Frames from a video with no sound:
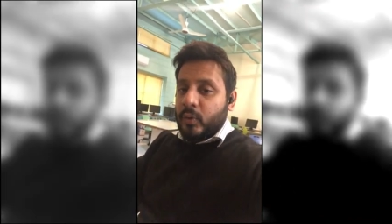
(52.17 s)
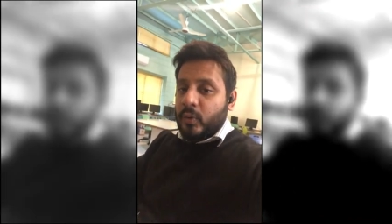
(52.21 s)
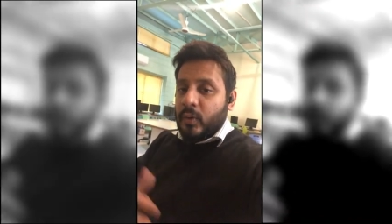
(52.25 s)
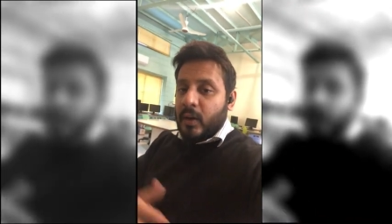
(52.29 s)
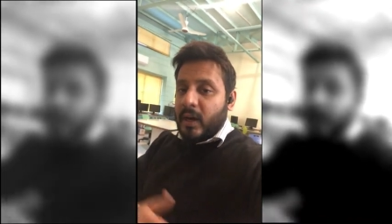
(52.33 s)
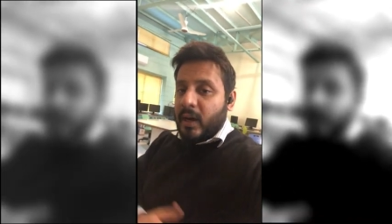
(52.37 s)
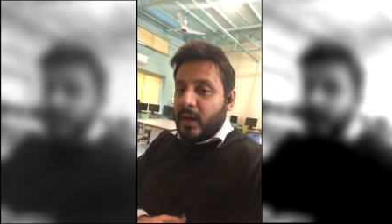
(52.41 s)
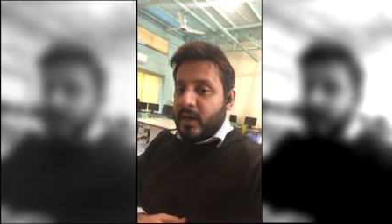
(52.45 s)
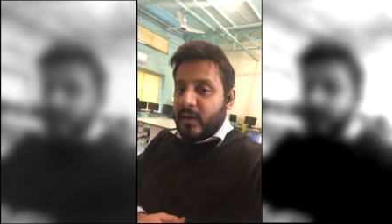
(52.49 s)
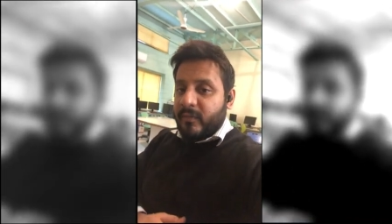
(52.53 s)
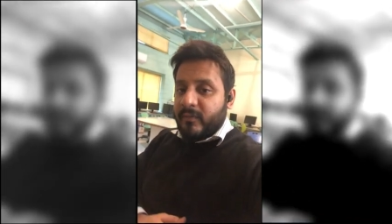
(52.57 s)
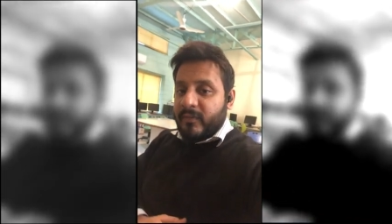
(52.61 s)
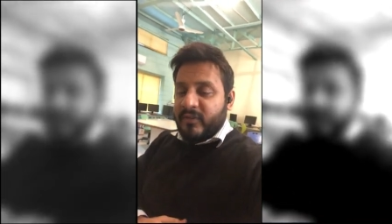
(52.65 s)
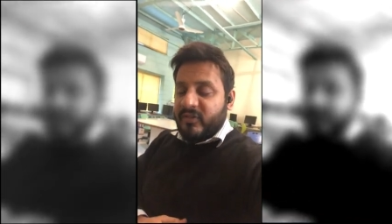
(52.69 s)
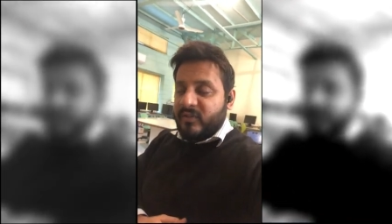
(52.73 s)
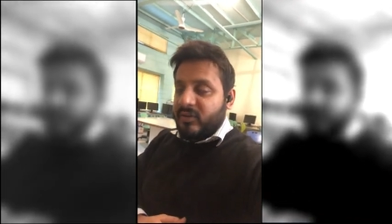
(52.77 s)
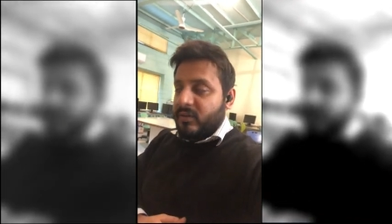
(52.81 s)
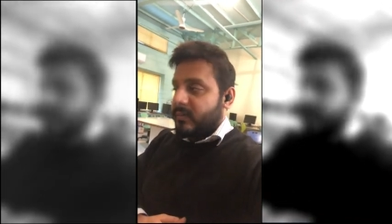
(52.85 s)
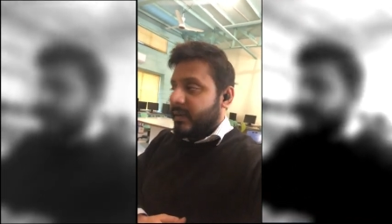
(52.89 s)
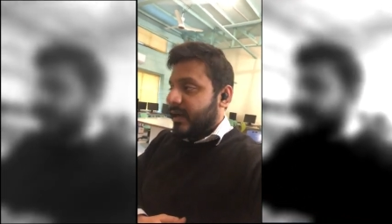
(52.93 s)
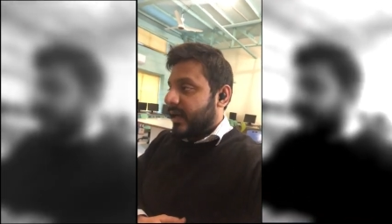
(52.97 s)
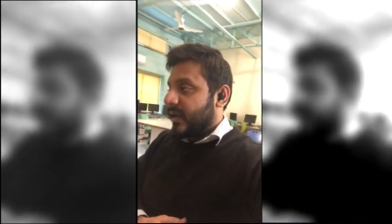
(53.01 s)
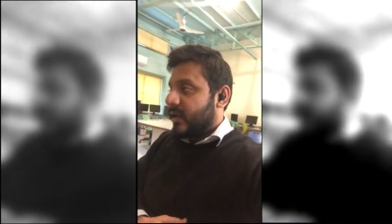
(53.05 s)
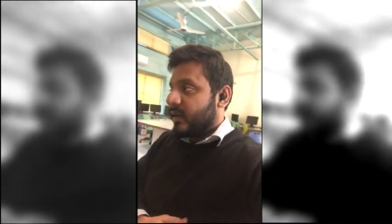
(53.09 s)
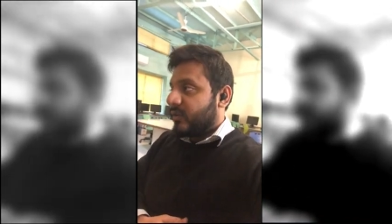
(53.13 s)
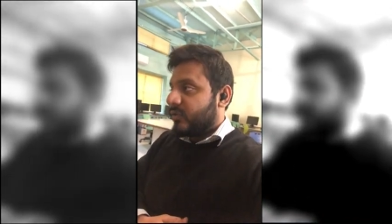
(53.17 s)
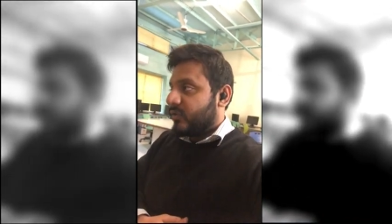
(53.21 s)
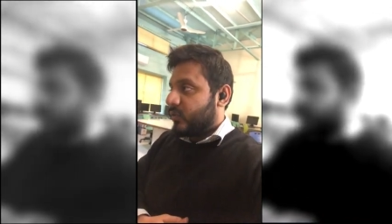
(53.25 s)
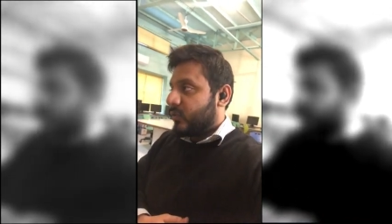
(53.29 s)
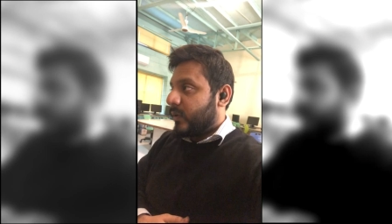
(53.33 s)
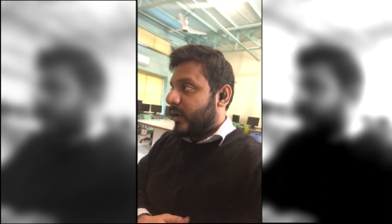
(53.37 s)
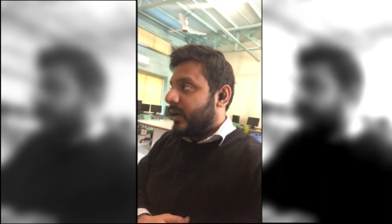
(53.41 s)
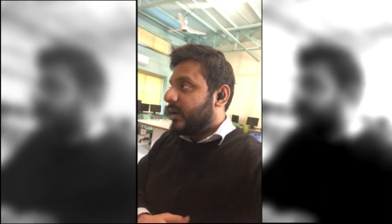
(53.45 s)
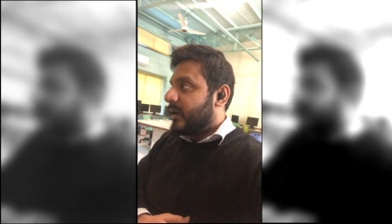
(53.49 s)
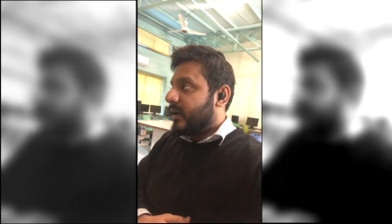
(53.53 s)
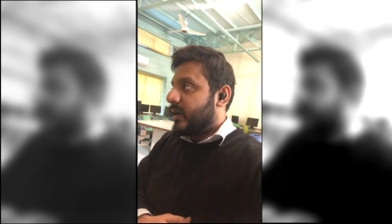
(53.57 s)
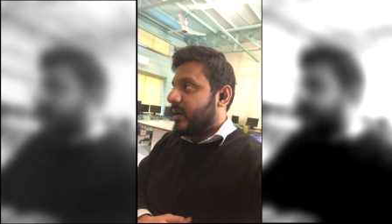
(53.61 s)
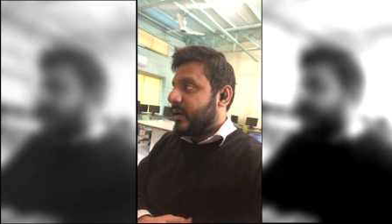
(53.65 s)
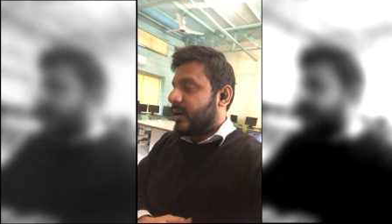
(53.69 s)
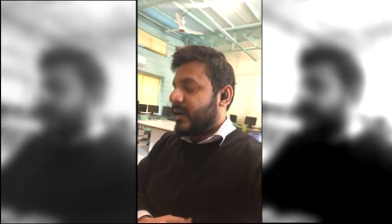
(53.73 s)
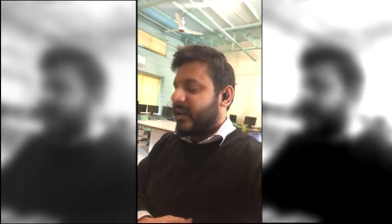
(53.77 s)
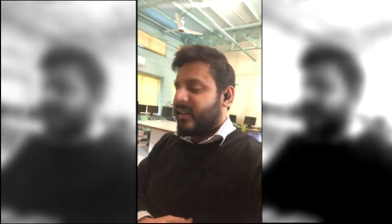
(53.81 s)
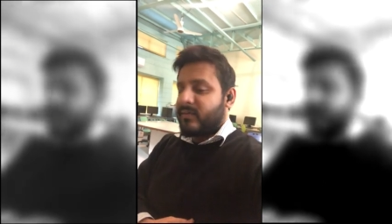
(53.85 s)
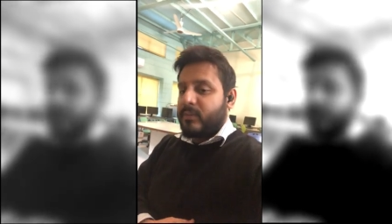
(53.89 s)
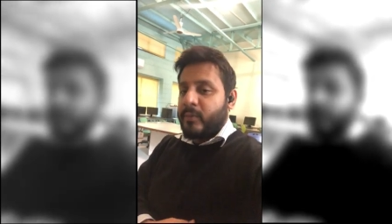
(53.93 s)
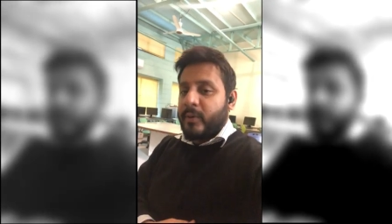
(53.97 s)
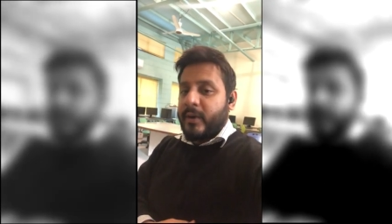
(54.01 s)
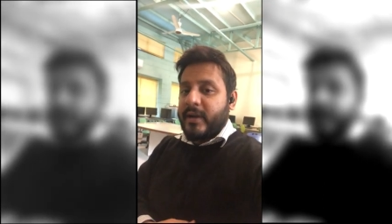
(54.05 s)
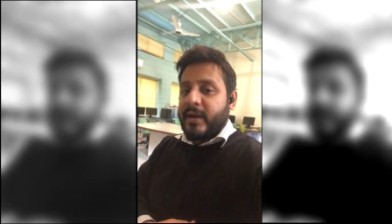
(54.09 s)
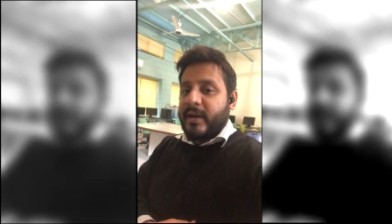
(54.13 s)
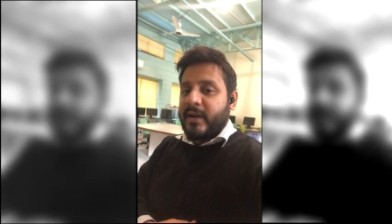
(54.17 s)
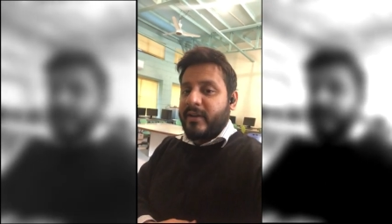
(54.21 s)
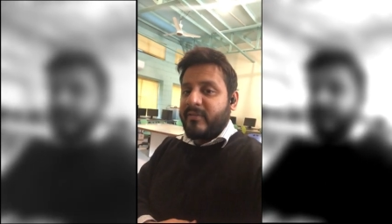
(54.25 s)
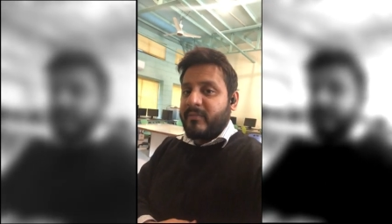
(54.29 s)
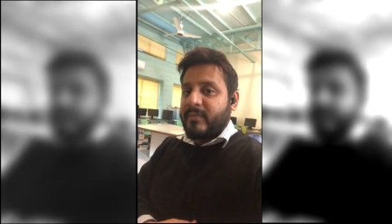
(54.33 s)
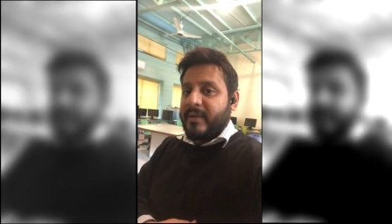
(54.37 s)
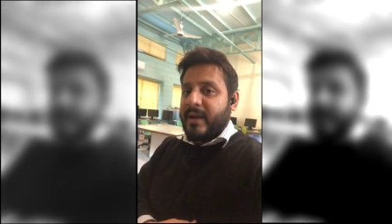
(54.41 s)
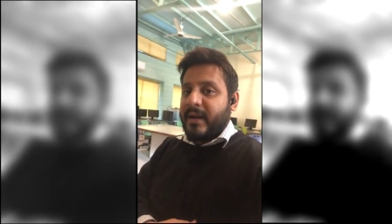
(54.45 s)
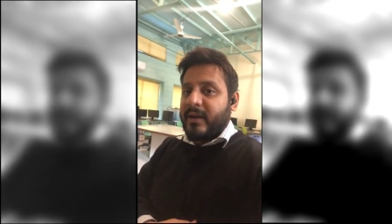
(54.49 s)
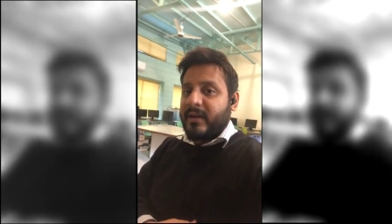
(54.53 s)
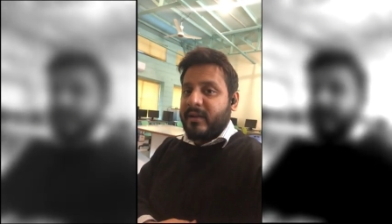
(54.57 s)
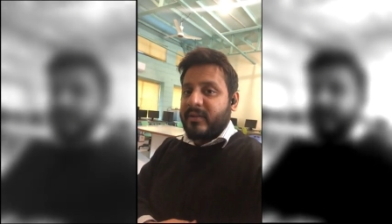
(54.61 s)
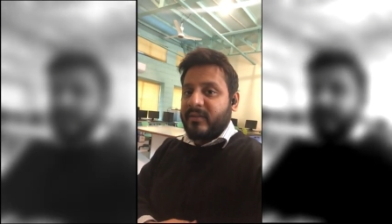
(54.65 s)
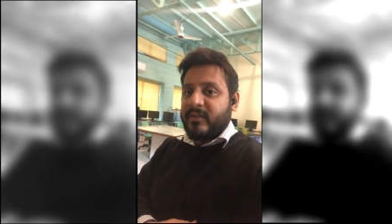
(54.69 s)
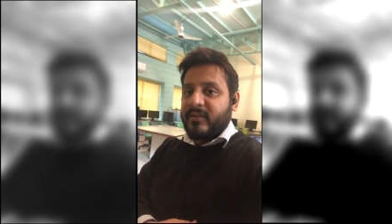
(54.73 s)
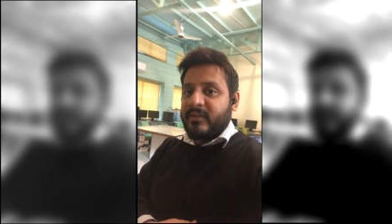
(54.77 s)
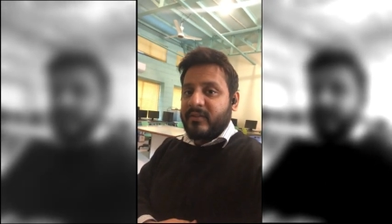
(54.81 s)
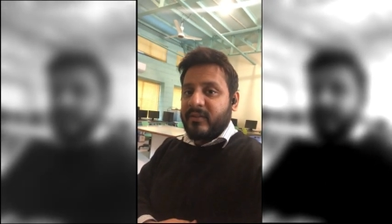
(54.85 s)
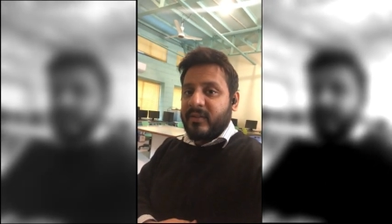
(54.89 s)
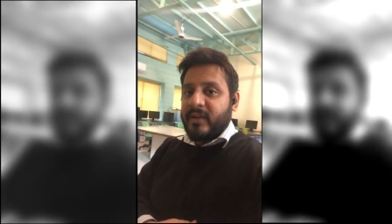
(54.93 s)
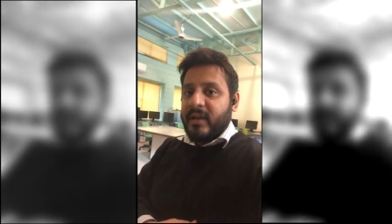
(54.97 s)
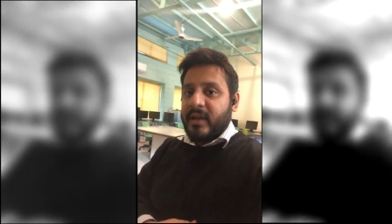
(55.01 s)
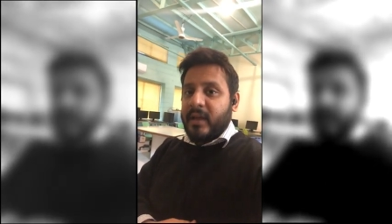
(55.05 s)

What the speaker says: artificial barriers to entry and exploitative practices.